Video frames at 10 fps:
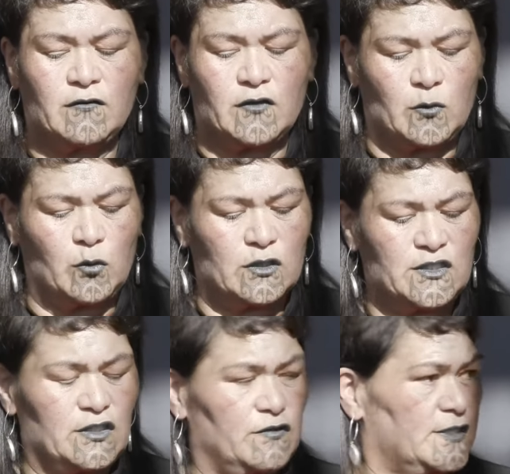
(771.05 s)
for the water
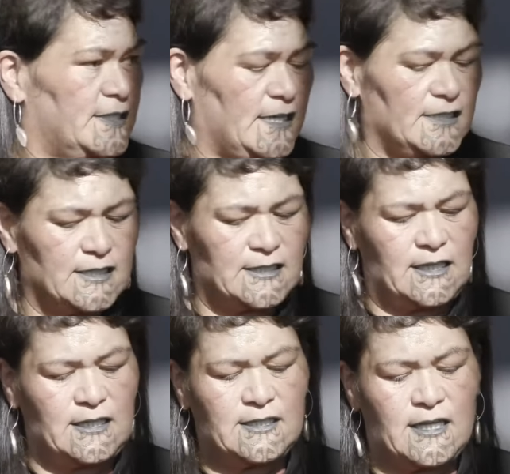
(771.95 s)
service
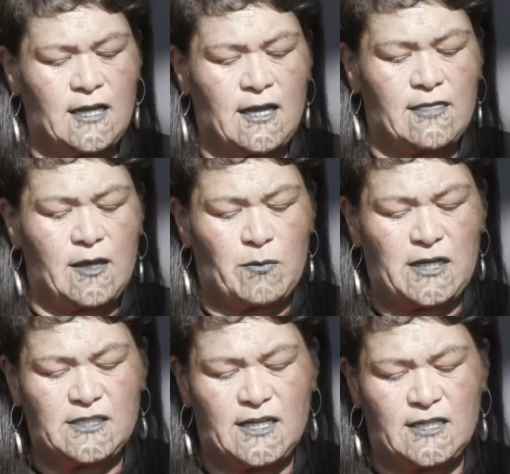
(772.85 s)
entities that
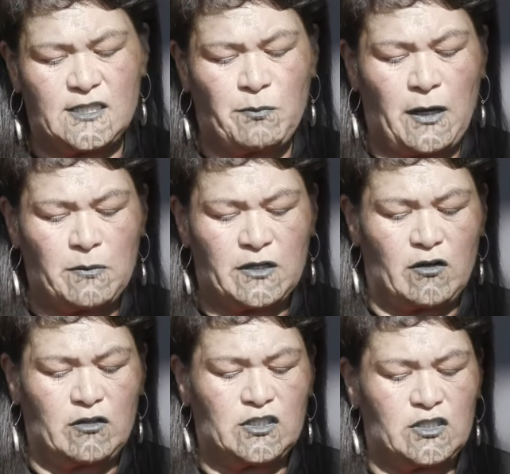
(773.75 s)
maintains public
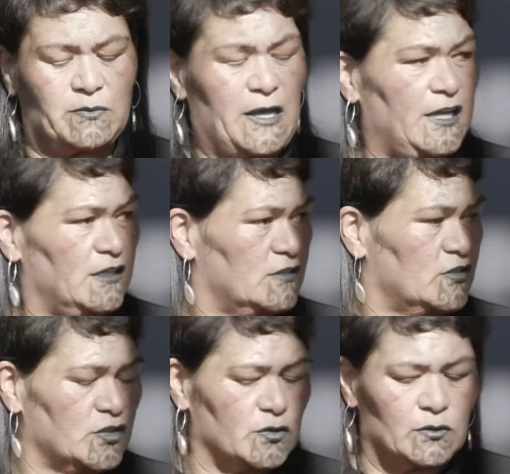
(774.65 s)
ownership and
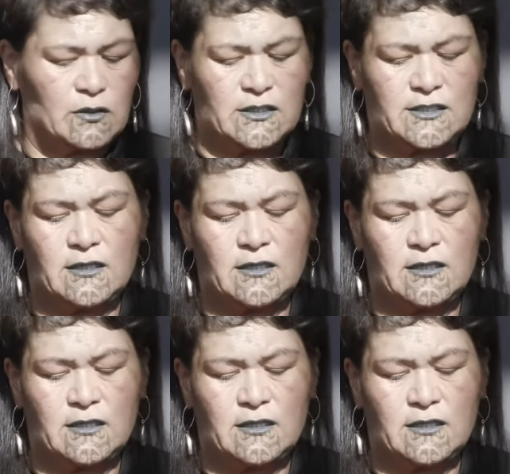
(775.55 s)
ensures